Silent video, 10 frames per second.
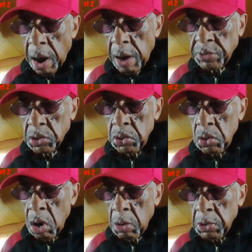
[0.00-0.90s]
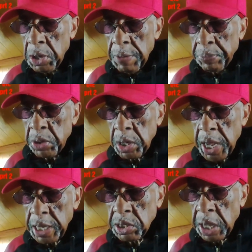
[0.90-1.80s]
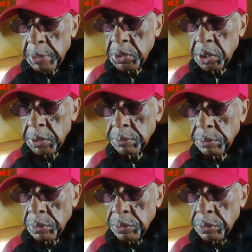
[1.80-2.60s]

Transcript: starved. So you're going to be like Samson,